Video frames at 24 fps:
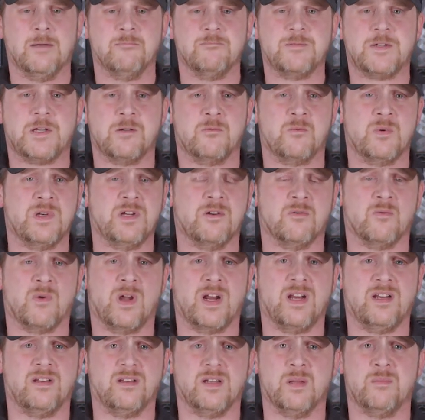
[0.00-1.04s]
So when you're
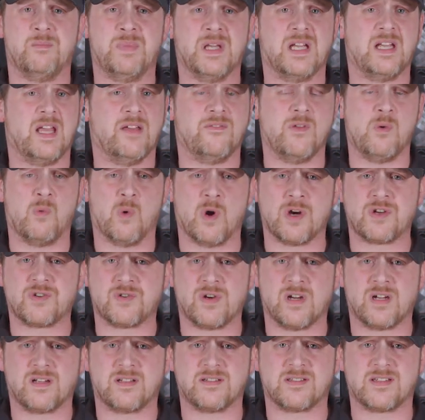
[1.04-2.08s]
running a big heavy work
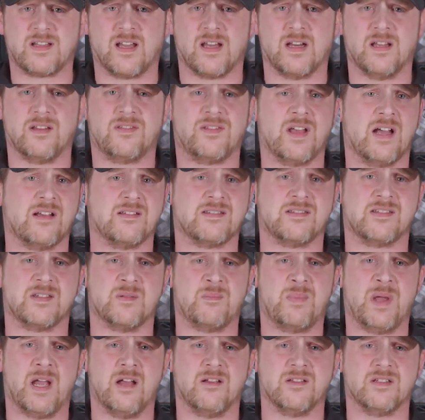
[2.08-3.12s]
truck, it's got thousands
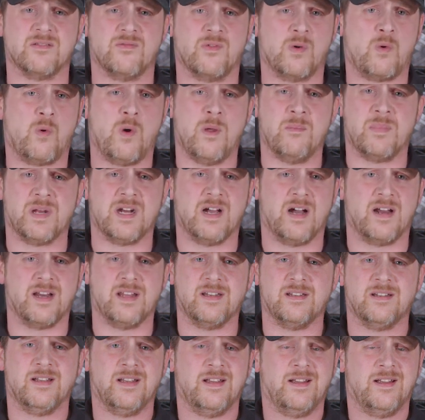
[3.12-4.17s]
of pounds of equipment on it.